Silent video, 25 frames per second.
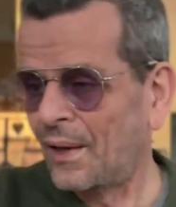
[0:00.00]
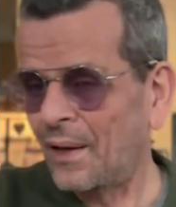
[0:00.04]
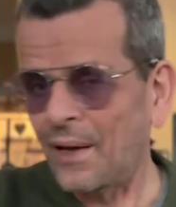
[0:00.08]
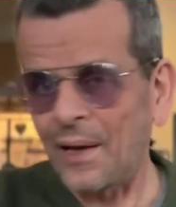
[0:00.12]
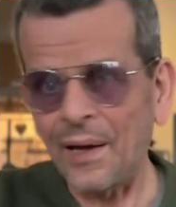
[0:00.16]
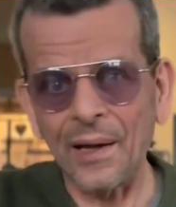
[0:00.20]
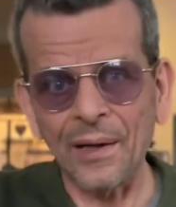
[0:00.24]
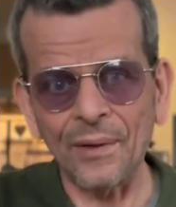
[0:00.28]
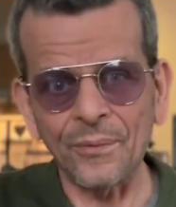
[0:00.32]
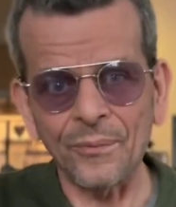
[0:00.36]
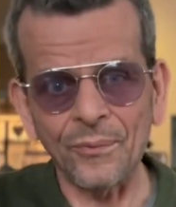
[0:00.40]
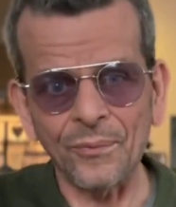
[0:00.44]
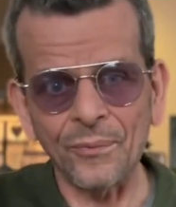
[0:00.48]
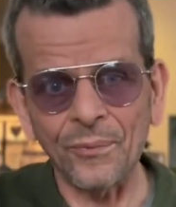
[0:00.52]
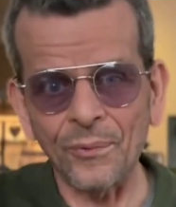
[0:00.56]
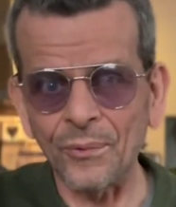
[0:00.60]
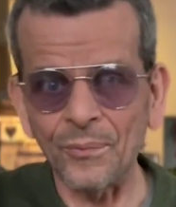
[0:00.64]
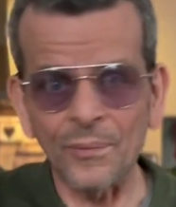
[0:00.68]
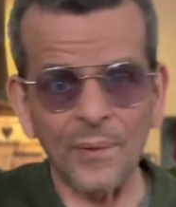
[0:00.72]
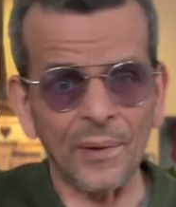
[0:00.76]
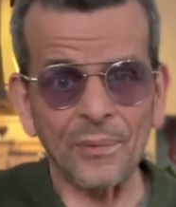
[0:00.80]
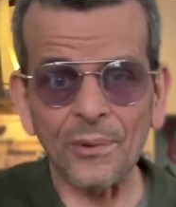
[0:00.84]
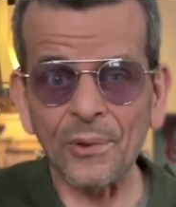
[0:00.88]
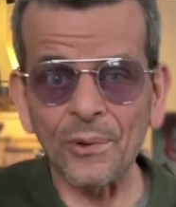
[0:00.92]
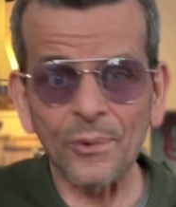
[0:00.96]
And
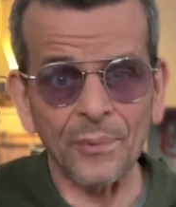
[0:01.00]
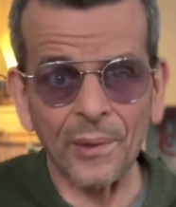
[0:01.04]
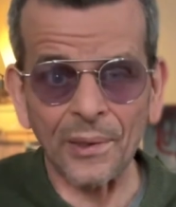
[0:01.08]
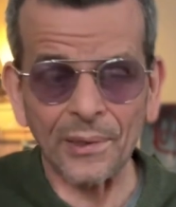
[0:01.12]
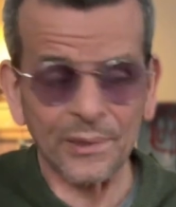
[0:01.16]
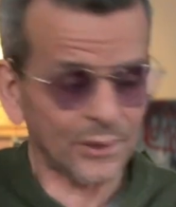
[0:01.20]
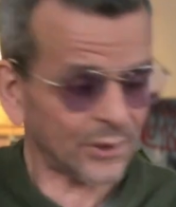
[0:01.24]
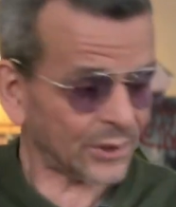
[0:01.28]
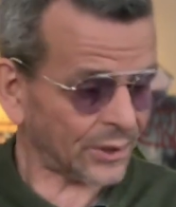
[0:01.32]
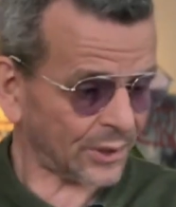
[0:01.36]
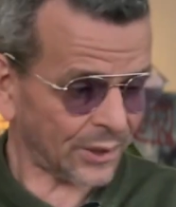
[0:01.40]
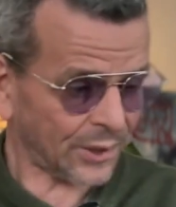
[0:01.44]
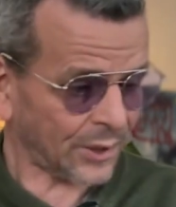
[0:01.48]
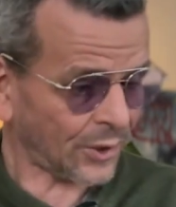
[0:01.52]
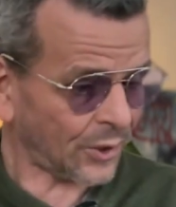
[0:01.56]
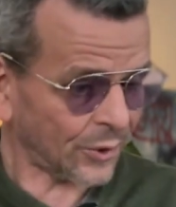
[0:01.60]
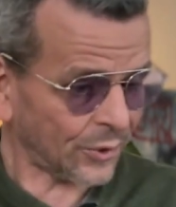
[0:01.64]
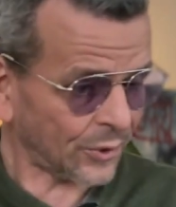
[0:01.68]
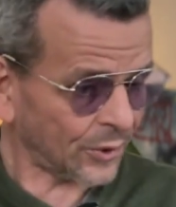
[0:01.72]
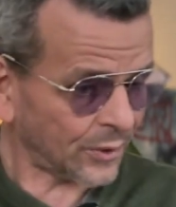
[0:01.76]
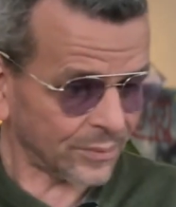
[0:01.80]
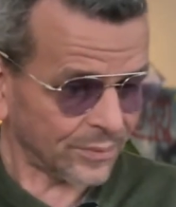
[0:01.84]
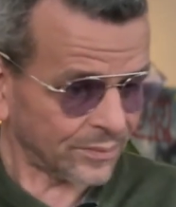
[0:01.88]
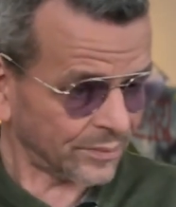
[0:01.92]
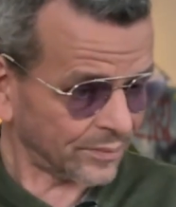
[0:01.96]
maybe you mix
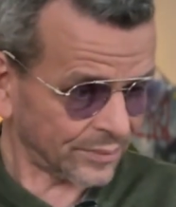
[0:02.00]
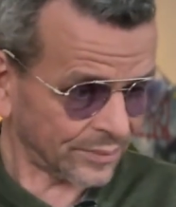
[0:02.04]
other